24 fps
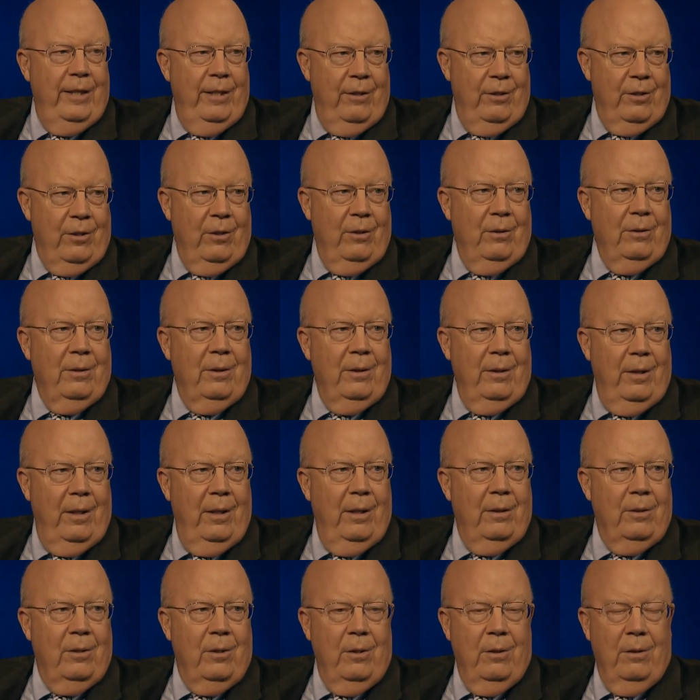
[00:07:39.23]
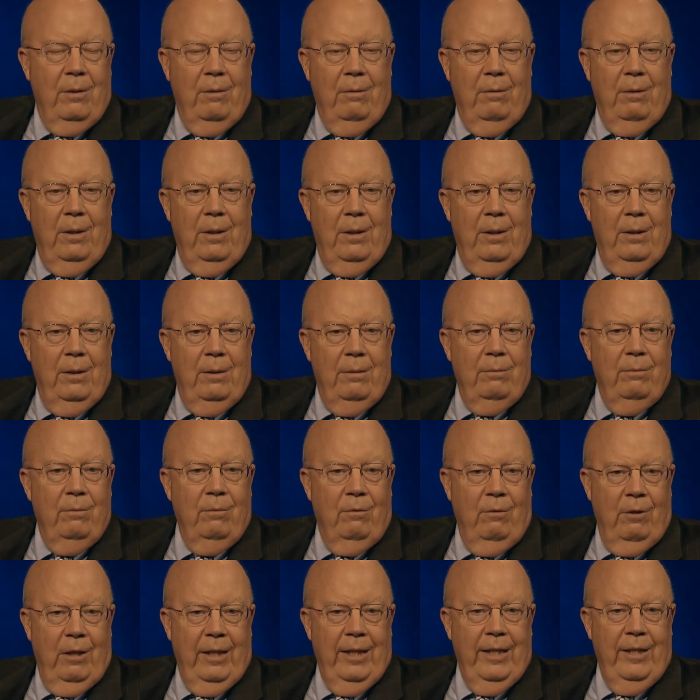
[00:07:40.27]
years old, yeah, so uh,
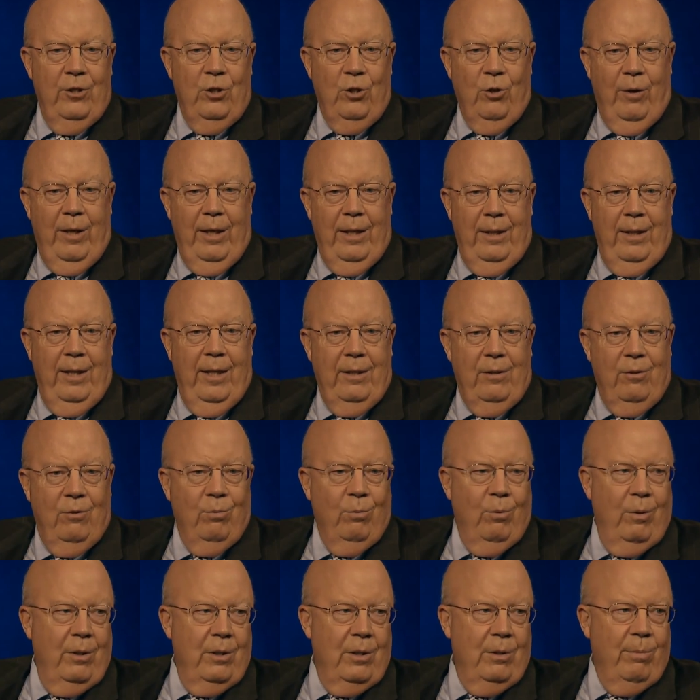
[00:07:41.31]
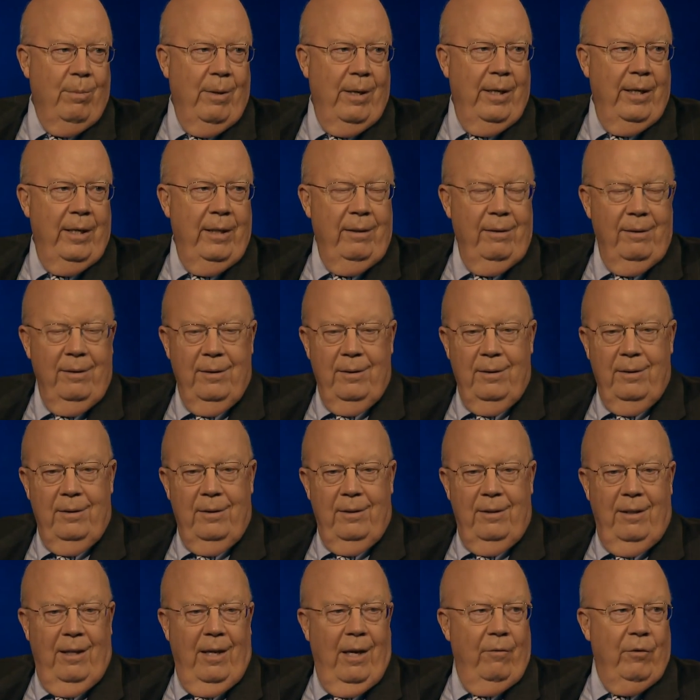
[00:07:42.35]
really enjoyed it, and that was my
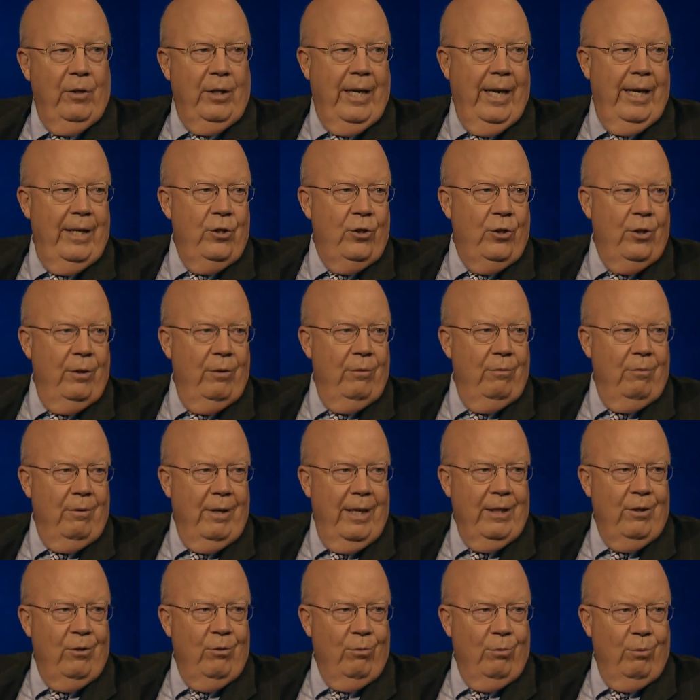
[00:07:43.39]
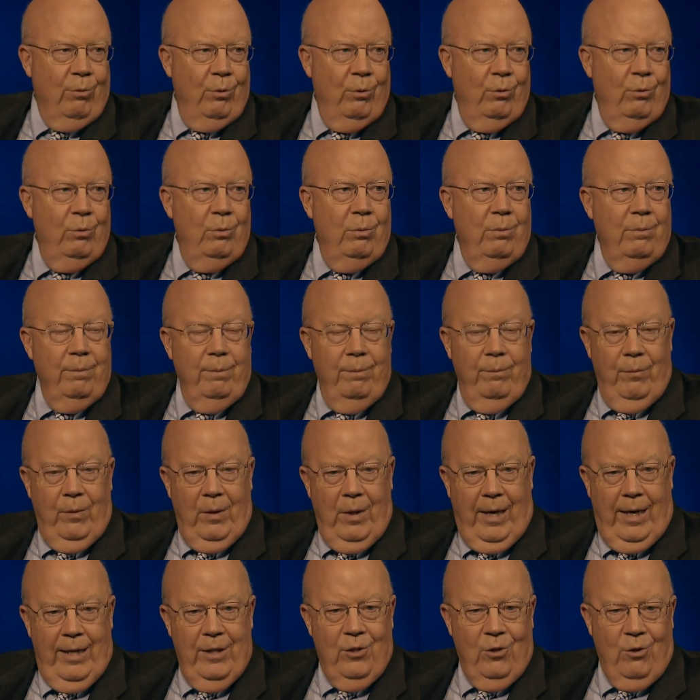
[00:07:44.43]
avocation right through
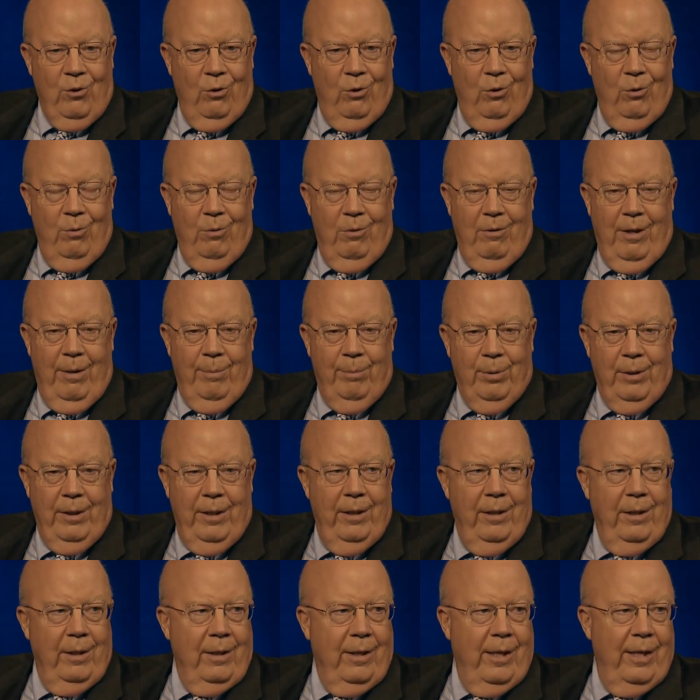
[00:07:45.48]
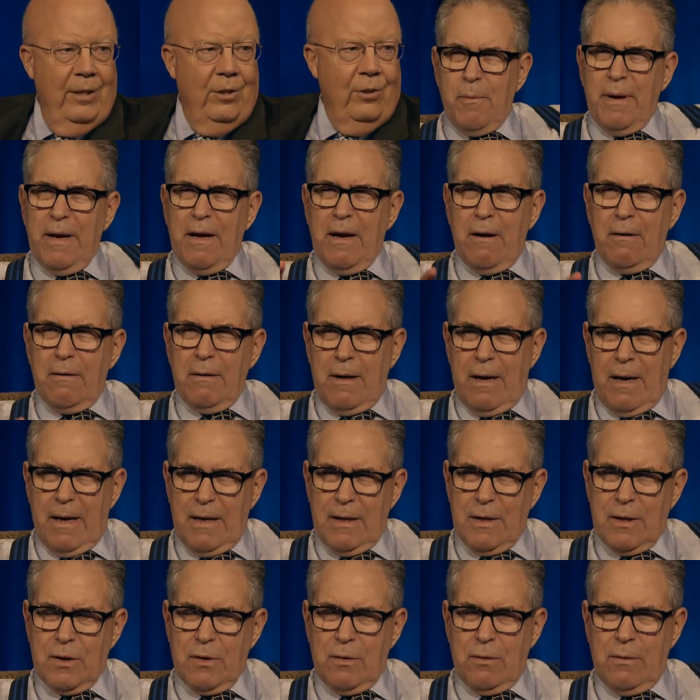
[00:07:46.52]
high school where I played But before we go to high
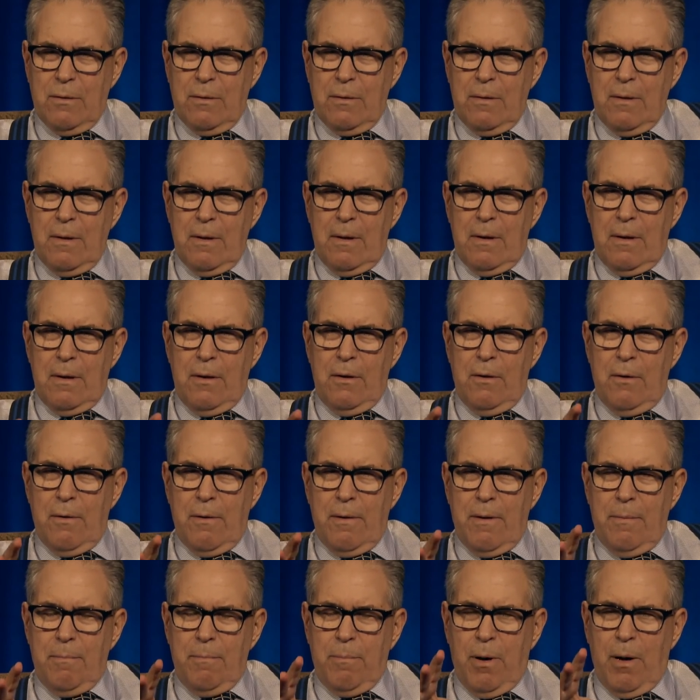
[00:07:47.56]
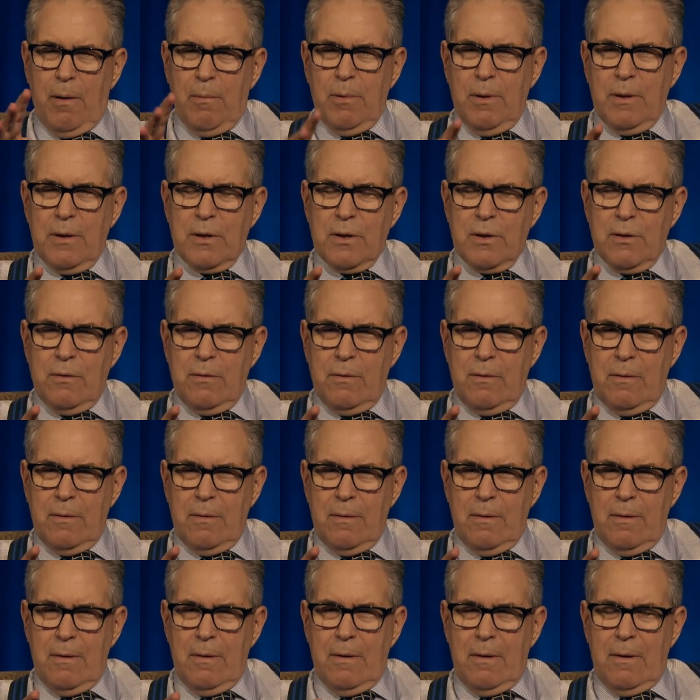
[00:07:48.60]
school, yeah. you're in public school,
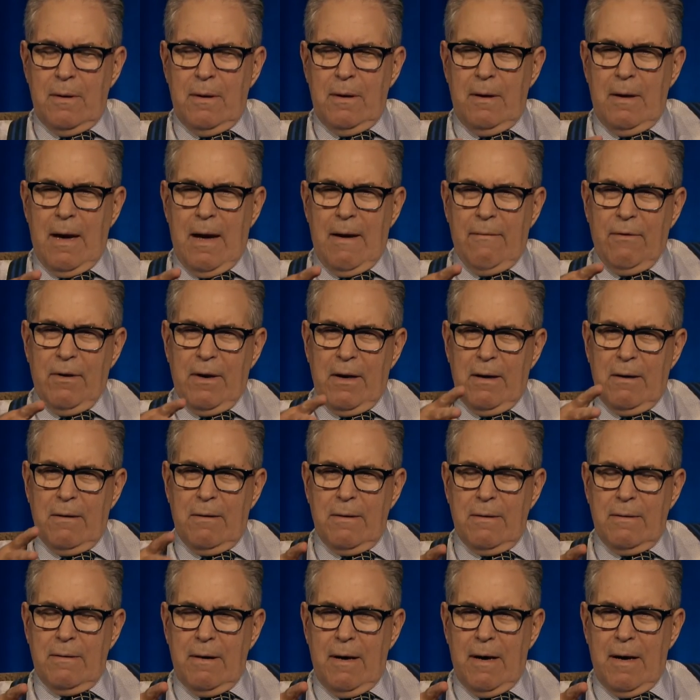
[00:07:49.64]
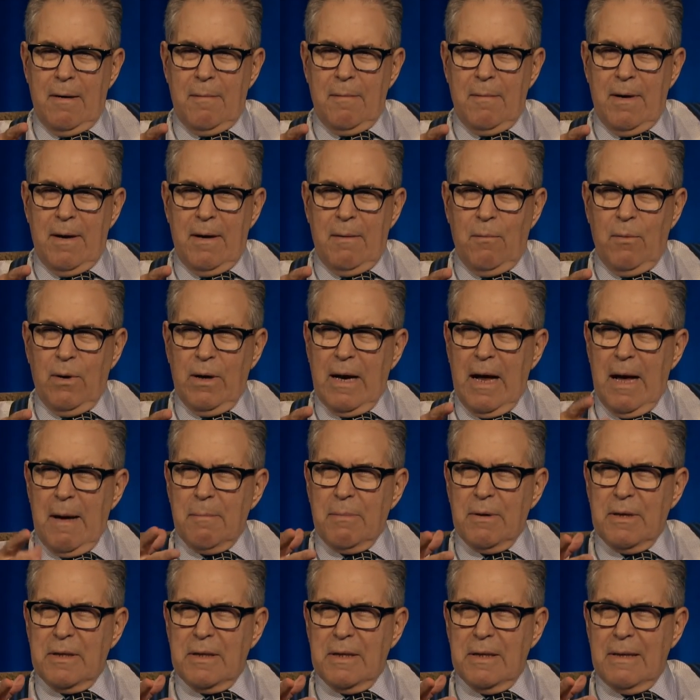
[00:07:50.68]
you're having a good time, and what
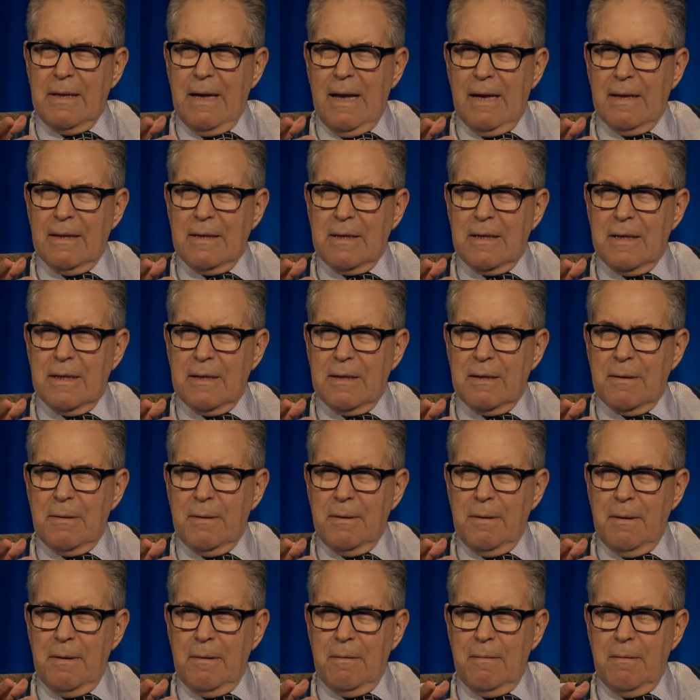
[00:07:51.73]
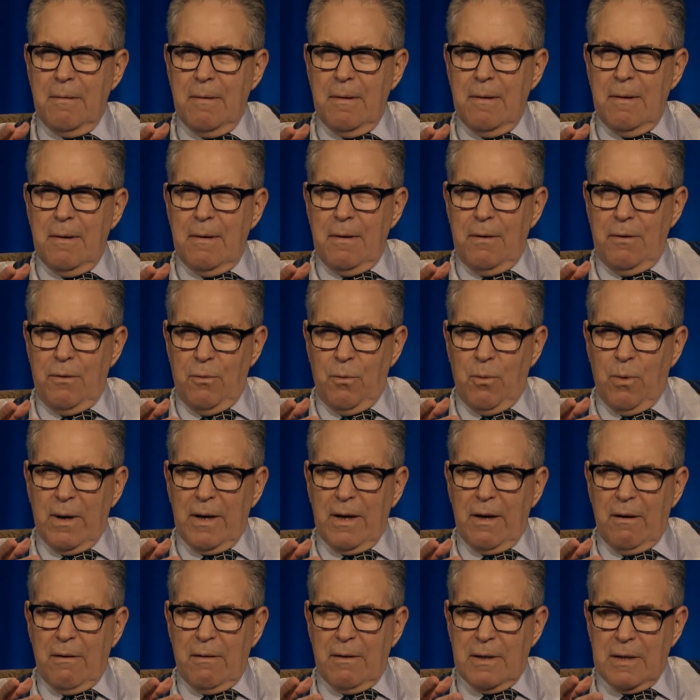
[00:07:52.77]
happens? Your dad says to you, you want
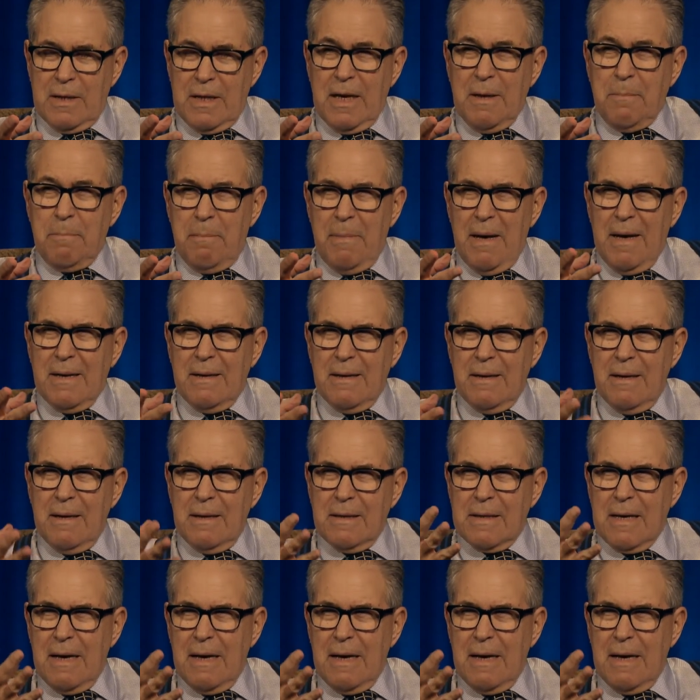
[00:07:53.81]
to go to St. Benedict's?